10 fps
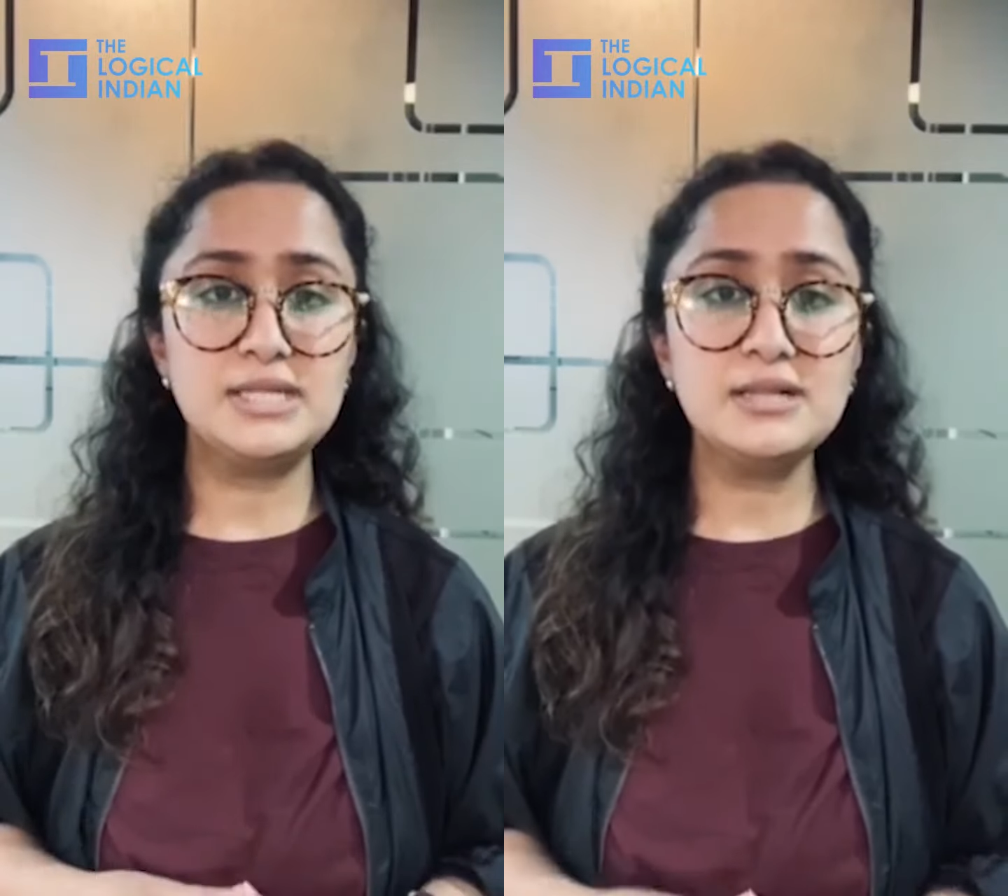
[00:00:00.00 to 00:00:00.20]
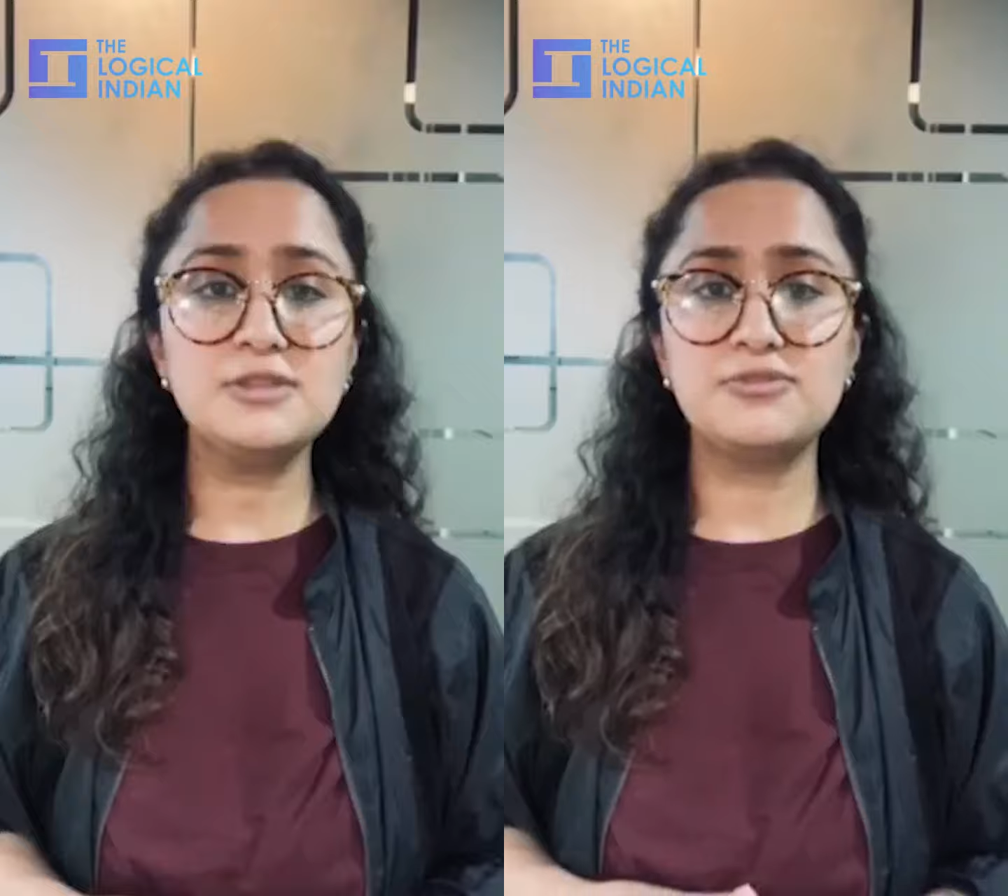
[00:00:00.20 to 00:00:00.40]

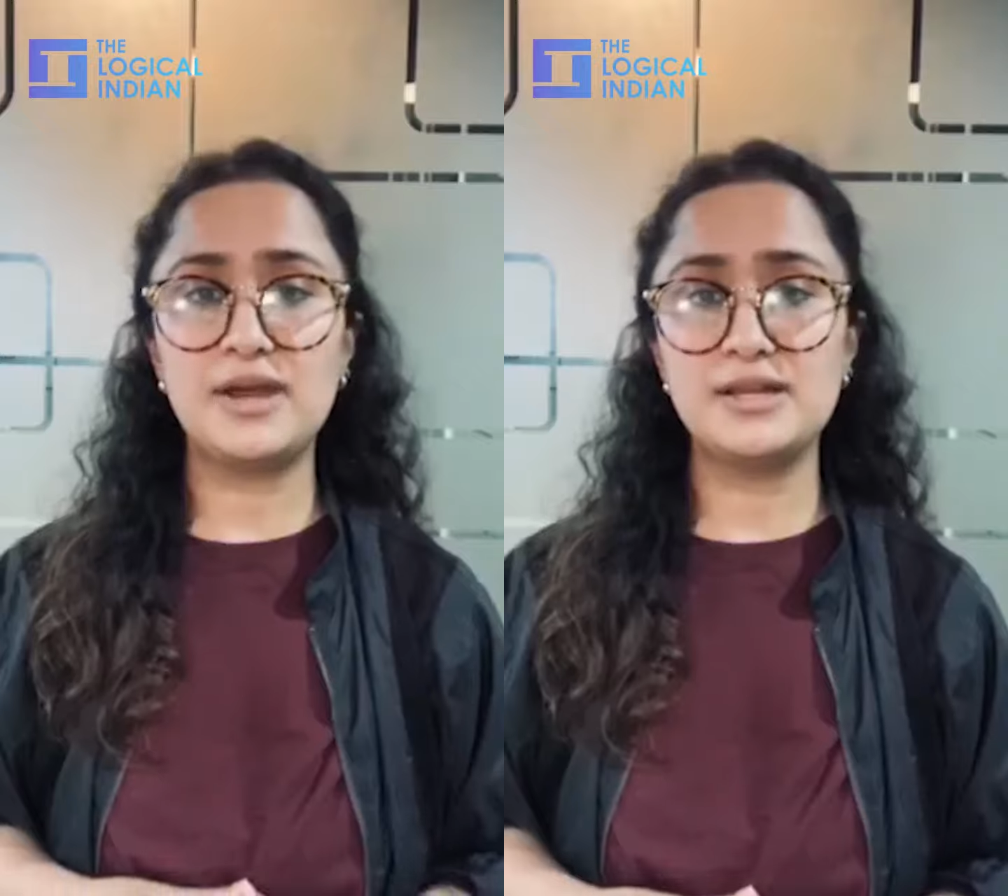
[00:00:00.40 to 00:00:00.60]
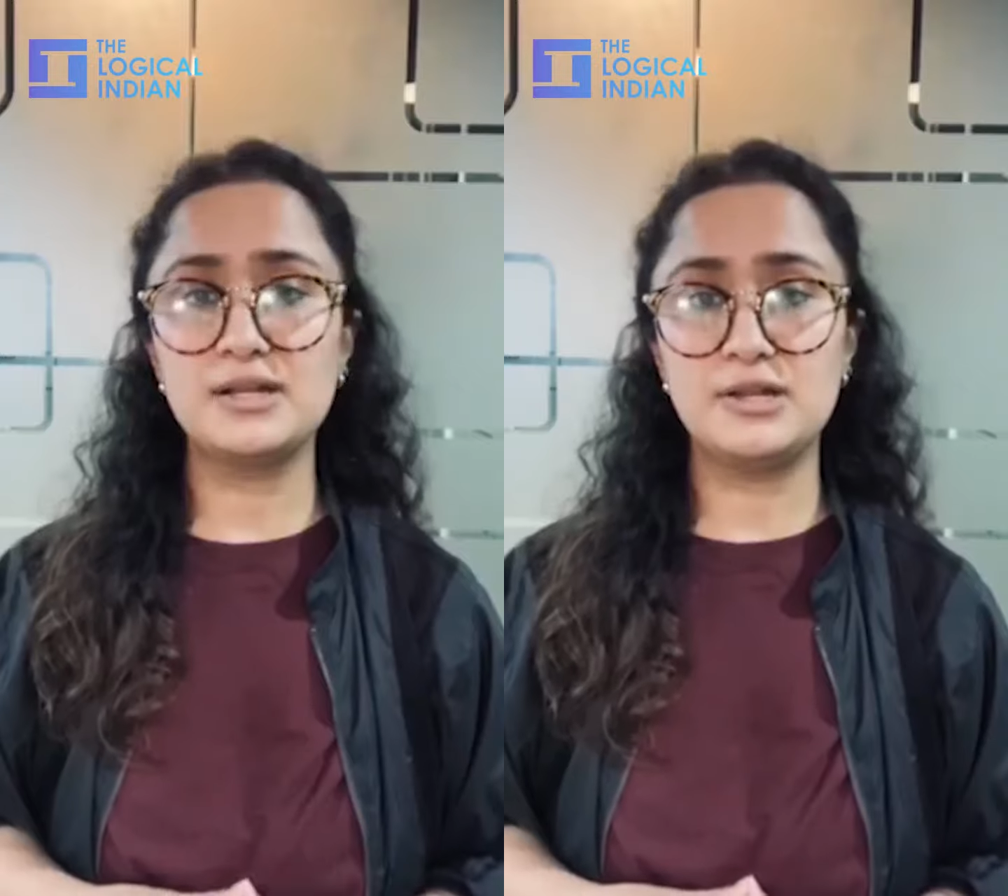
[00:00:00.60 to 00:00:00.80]
till the
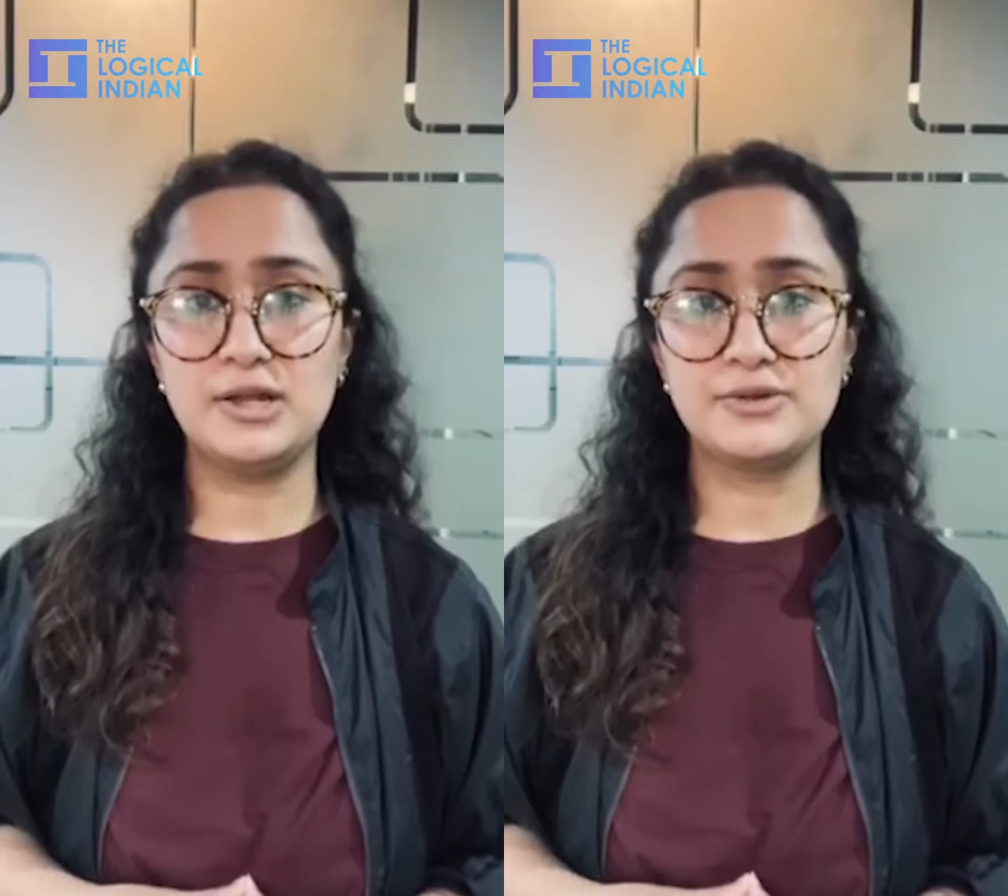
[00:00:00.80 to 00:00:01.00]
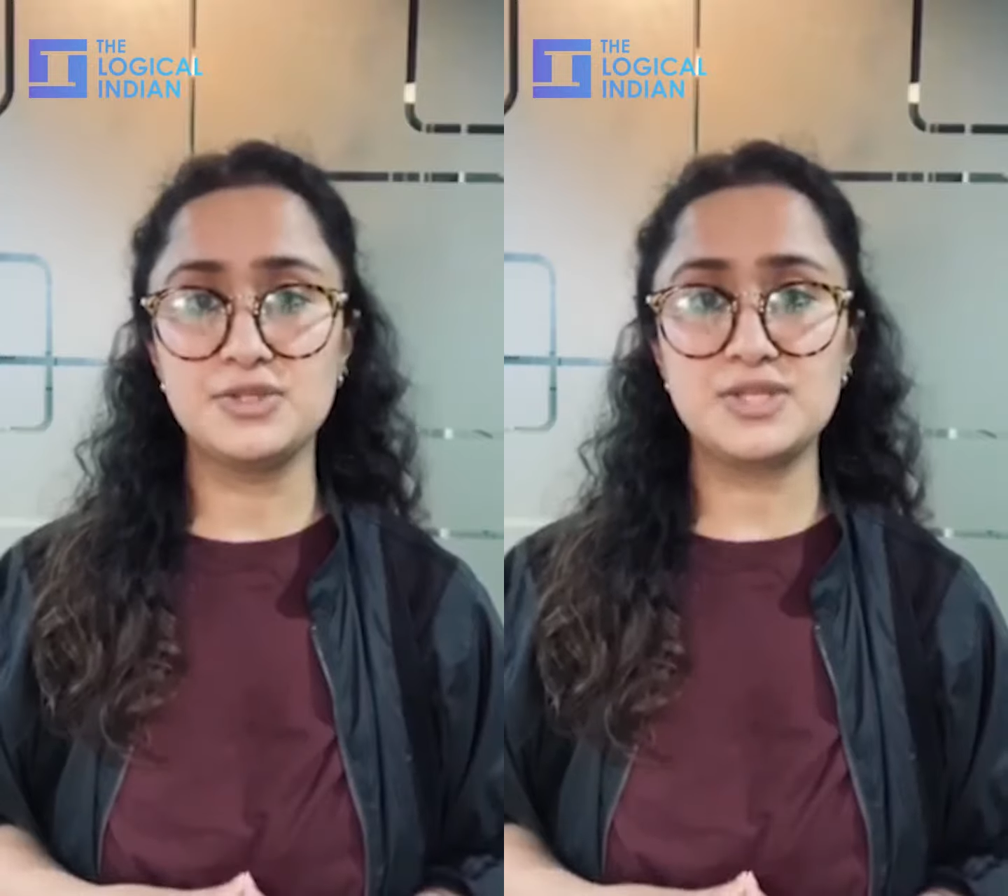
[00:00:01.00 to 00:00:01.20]
final
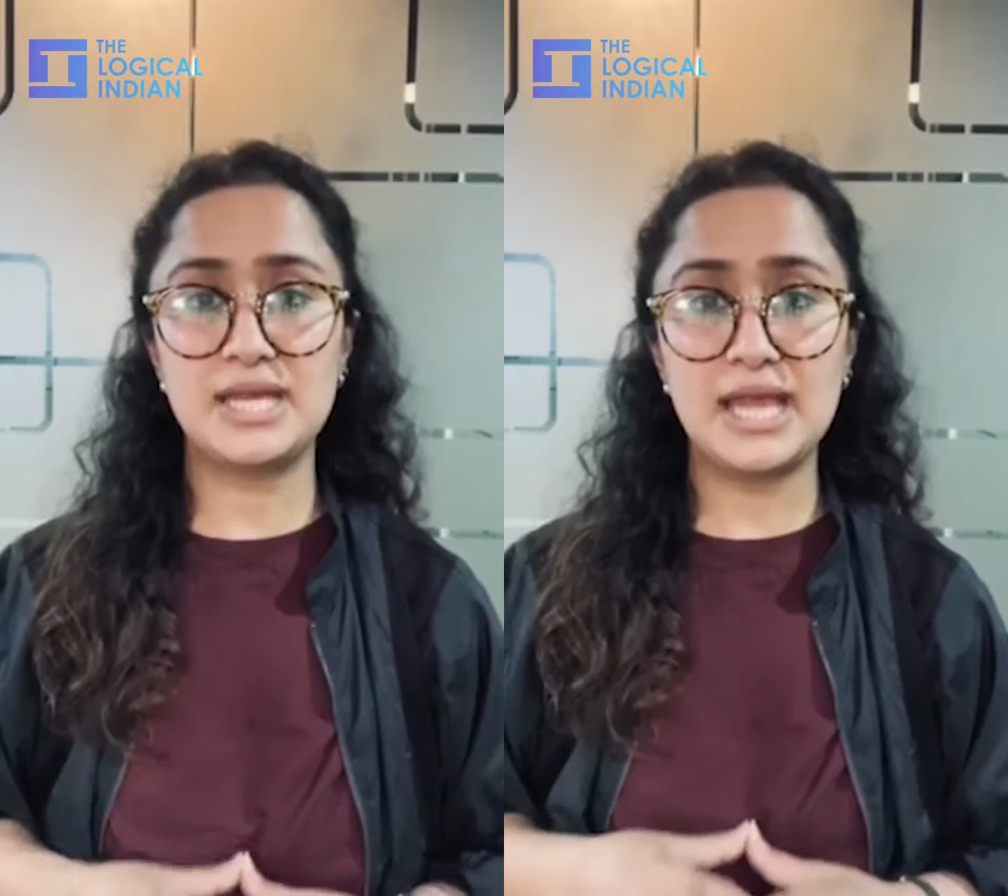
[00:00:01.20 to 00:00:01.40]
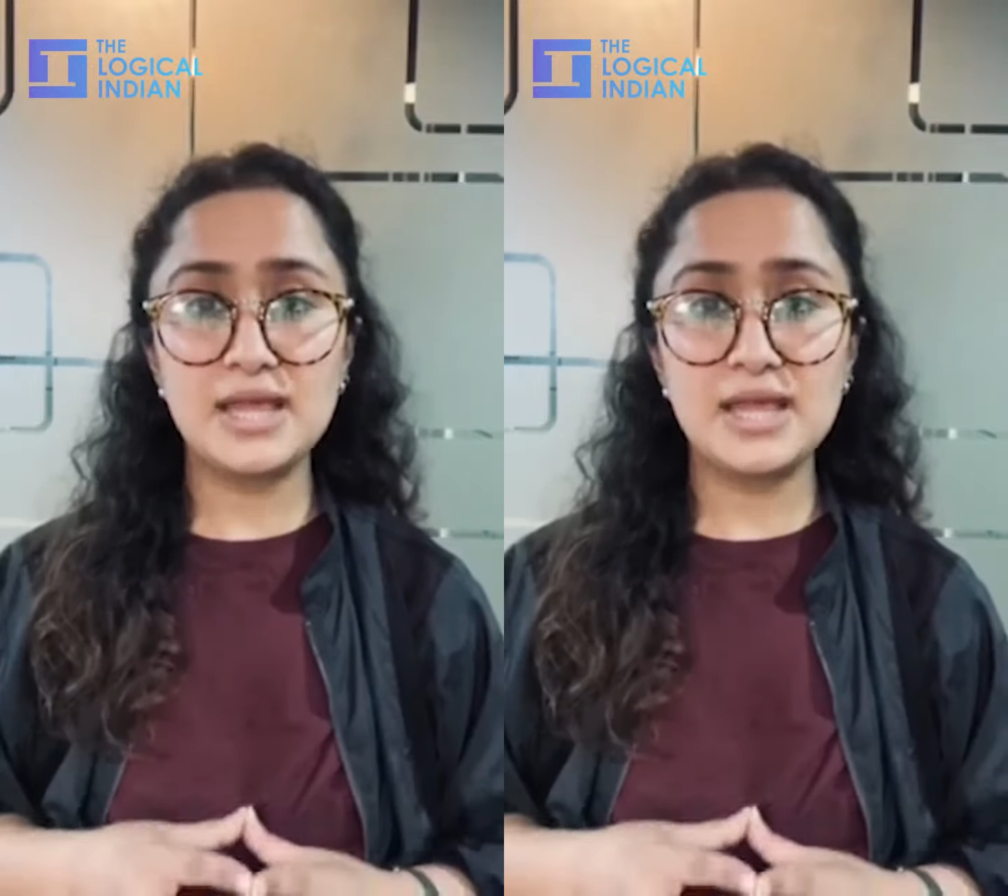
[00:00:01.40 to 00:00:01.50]
clearance